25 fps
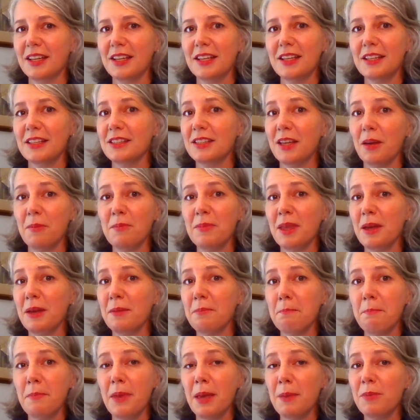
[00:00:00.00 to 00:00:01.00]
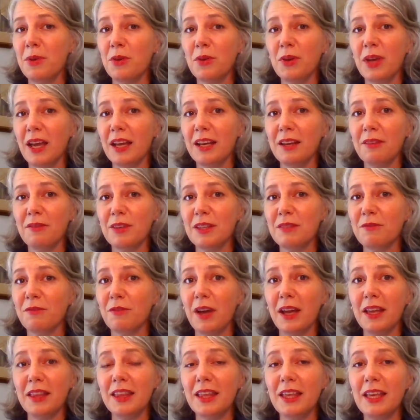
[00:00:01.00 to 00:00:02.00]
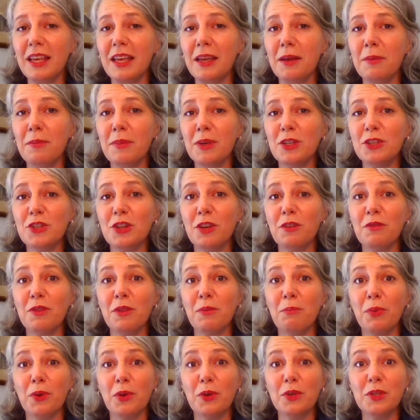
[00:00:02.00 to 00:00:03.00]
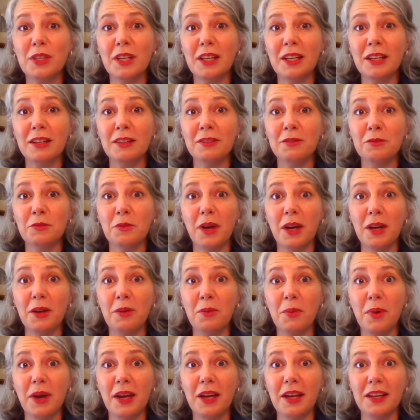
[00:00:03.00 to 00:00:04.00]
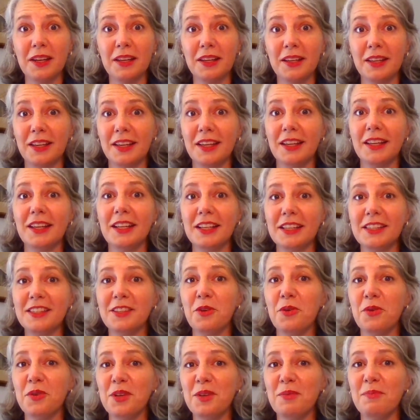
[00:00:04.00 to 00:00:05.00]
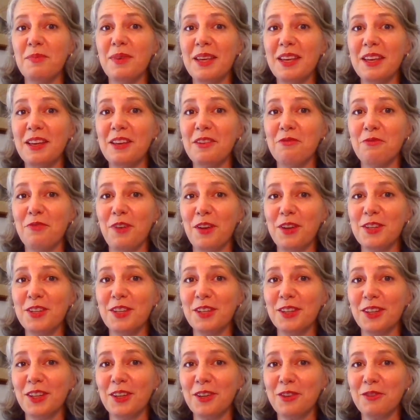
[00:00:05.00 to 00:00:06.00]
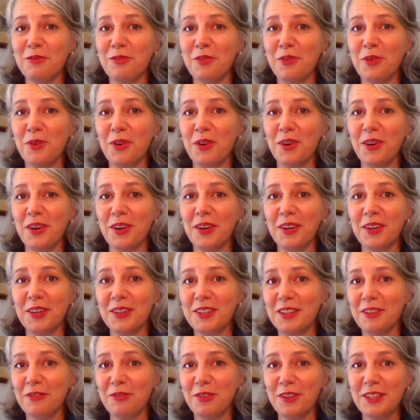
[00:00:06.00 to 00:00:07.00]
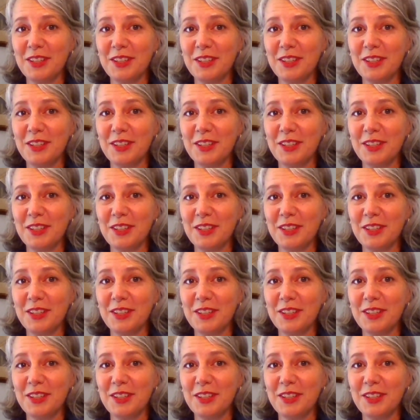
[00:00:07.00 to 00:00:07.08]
Some that maybe you can't even find the image of the person right away. It's going to be fun to look for different